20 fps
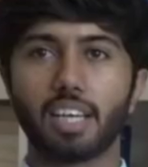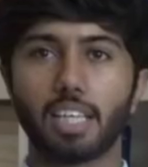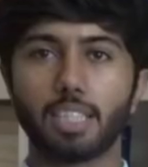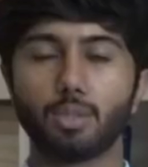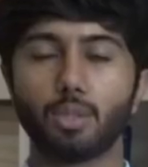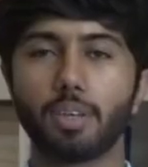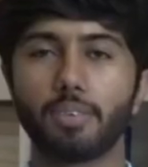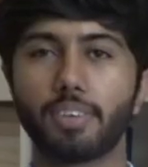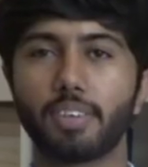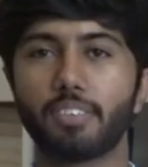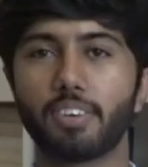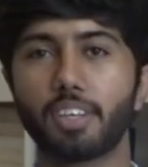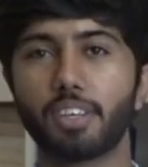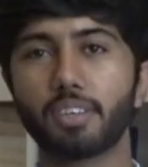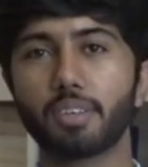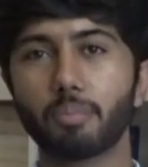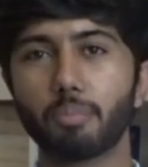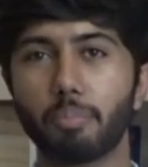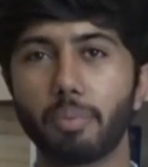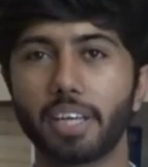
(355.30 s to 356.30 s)
Hello everyone.
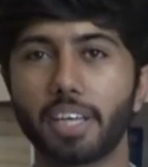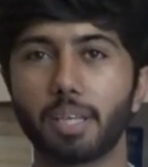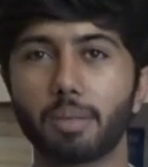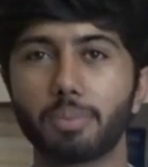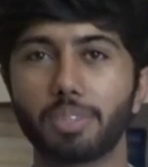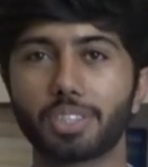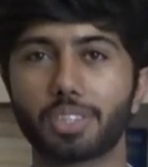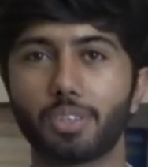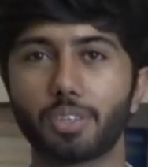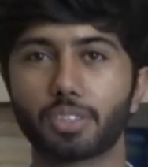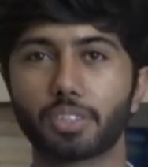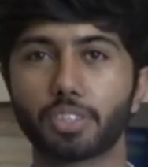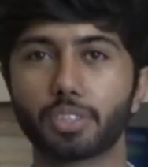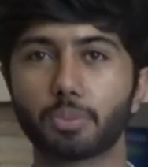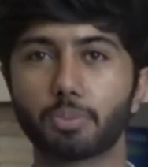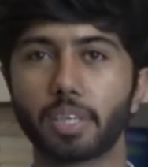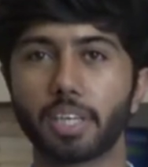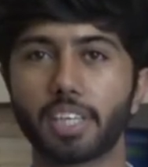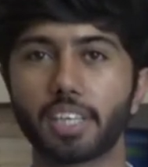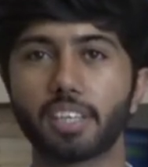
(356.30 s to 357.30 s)
My name is Dr.
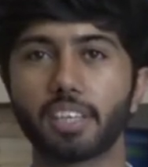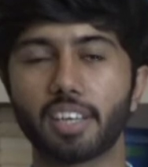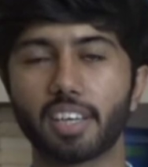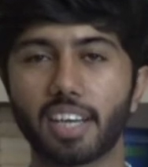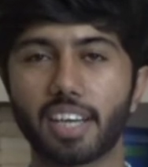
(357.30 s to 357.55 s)
Zubair.